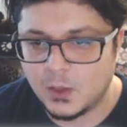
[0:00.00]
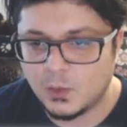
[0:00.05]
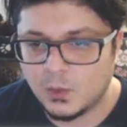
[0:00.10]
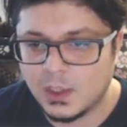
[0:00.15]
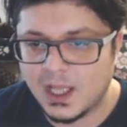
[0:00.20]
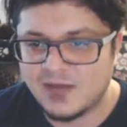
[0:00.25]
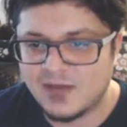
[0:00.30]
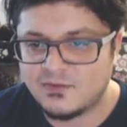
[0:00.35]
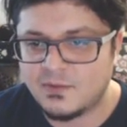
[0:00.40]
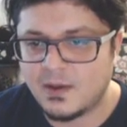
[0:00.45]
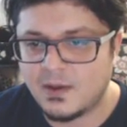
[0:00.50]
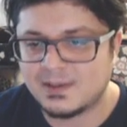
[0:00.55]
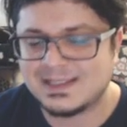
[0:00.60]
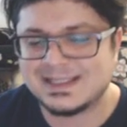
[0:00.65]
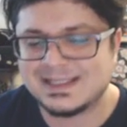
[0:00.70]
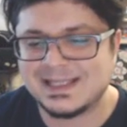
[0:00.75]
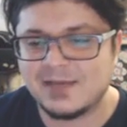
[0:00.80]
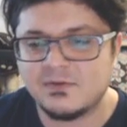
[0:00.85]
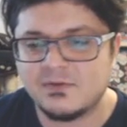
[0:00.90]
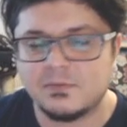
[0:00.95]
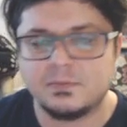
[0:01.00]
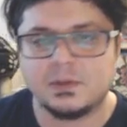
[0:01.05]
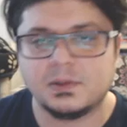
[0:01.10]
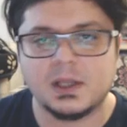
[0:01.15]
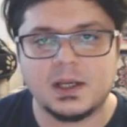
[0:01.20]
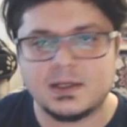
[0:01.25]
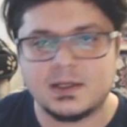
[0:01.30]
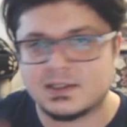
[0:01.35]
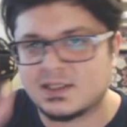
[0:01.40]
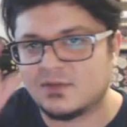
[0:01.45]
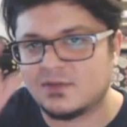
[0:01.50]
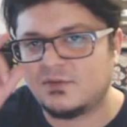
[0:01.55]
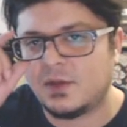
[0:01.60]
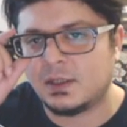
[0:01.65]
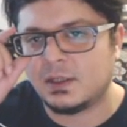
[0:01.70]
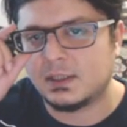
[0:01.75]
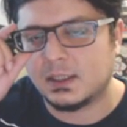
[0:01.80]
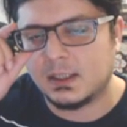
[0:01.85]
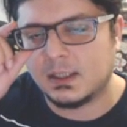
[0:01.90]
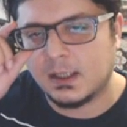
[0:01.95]
You will have about 7 players
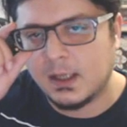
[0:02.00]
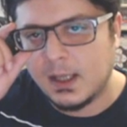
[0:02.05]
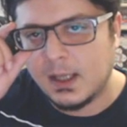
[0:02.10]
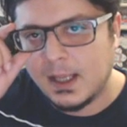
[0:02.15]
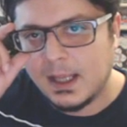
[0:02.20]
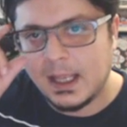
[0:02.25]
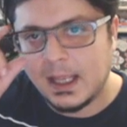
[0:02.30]
defending,